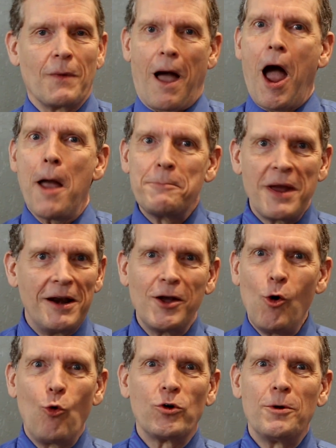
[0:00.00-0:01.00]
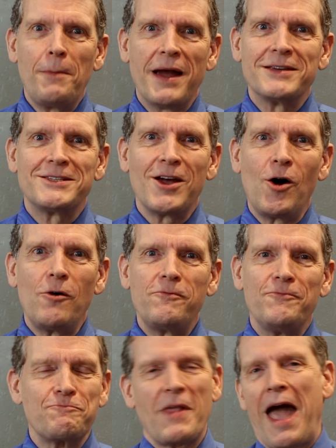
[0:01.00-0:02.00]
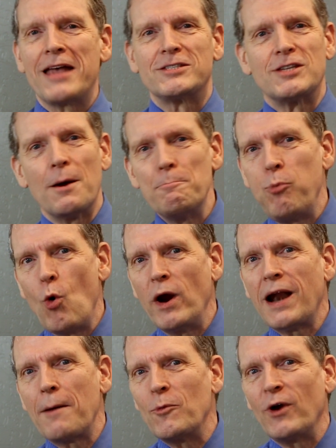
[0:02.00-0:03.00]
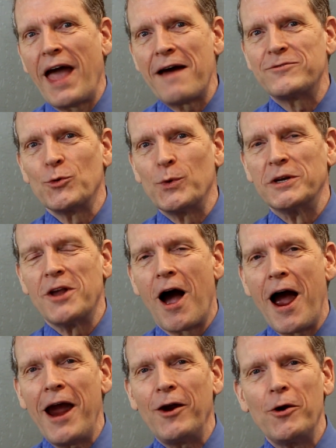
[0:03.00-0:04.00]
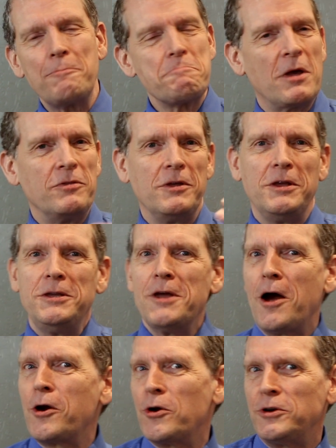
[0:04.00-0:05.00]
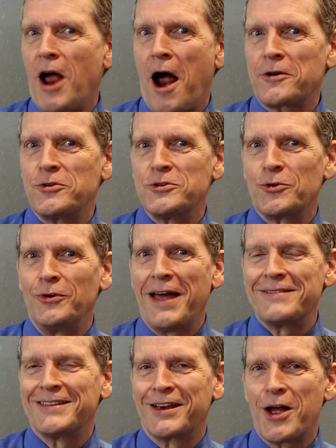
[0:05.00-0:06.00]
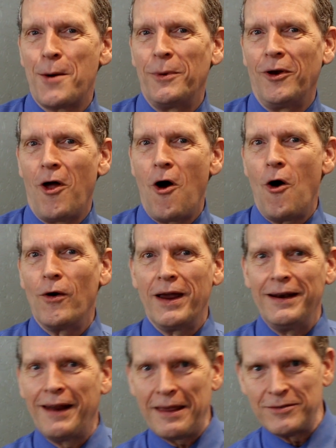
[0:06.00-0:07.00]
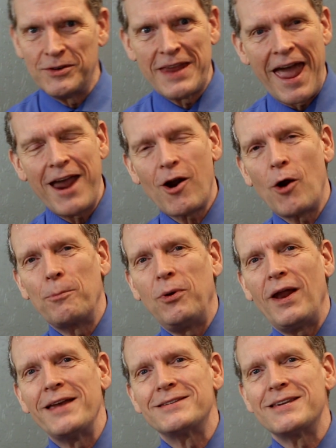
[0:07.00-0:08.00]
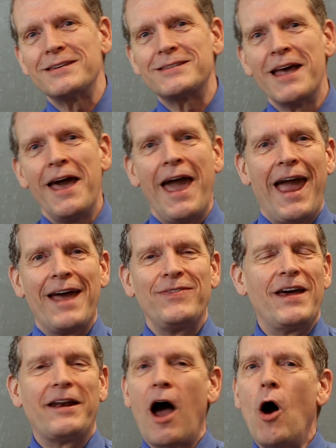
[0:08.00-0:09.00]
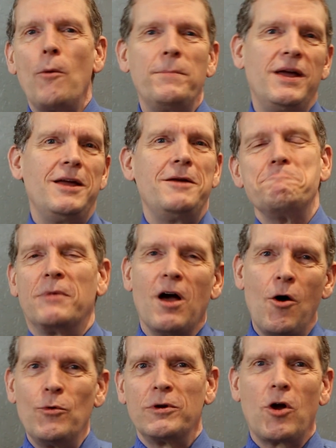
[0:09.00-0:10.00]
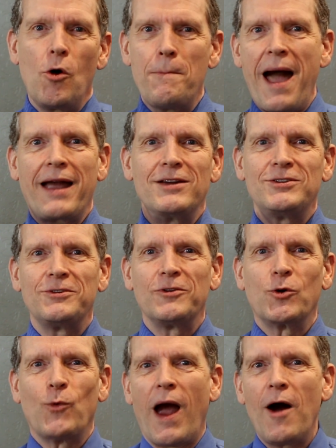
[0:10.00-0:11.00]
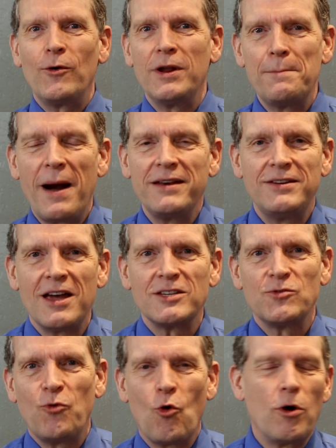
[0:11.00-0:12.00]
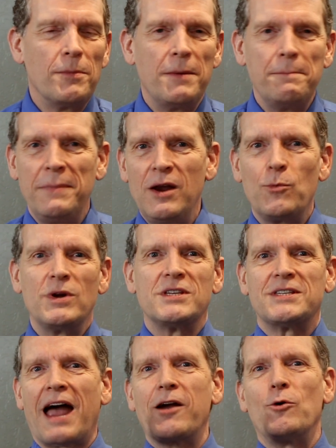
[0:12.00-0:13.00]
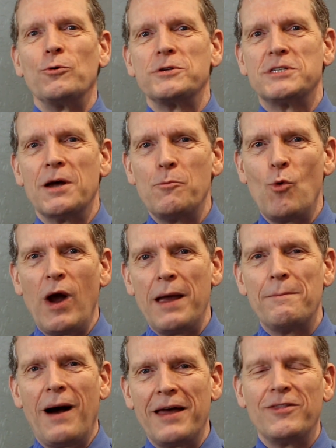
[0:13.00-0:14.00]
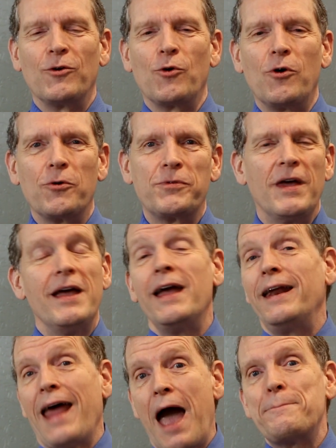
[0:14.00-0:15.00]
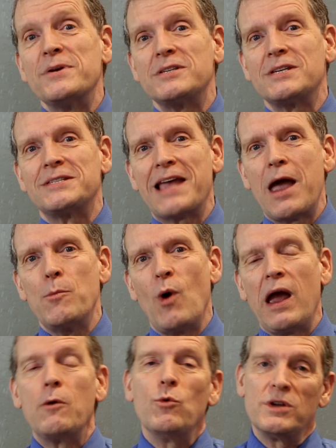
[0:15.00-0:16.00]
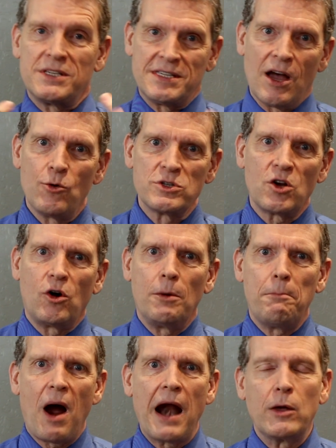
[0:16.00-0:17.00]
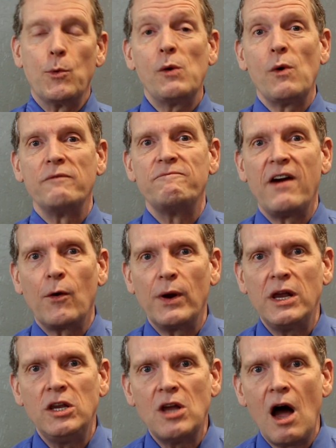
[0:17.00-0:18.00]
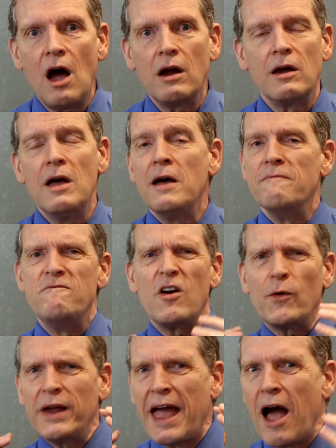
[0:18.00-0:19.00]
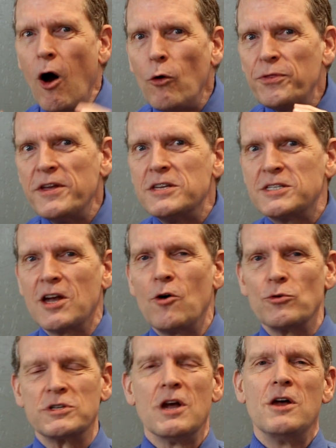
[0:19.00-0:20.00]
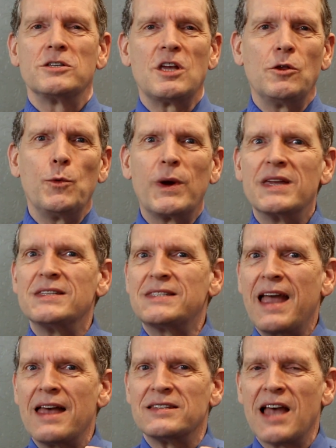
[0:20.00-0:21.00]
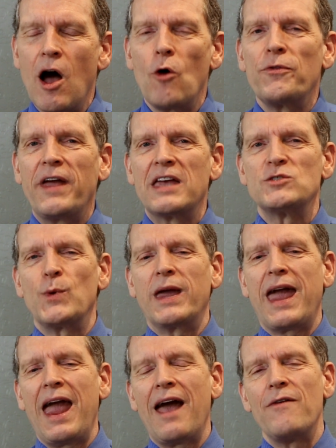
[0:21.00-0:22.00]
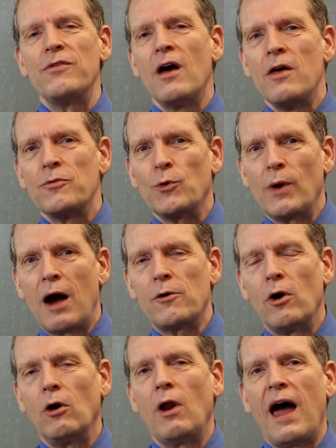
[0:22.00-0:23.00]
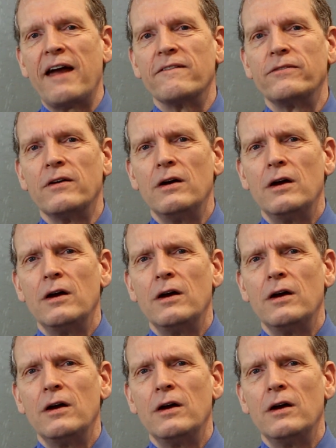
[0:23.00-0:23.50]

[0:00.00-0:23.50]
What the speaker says: I'm getting older myself. At some point, I'm going to have to retire. The younger doctors are going to have to come along and take our places, and then I'll go back into the ground in my dust form and be recycled some way by the earth. It happens the same way with cells in our body. We want very young, very healthy cells so that we can stay as healthy as we can throughout our life.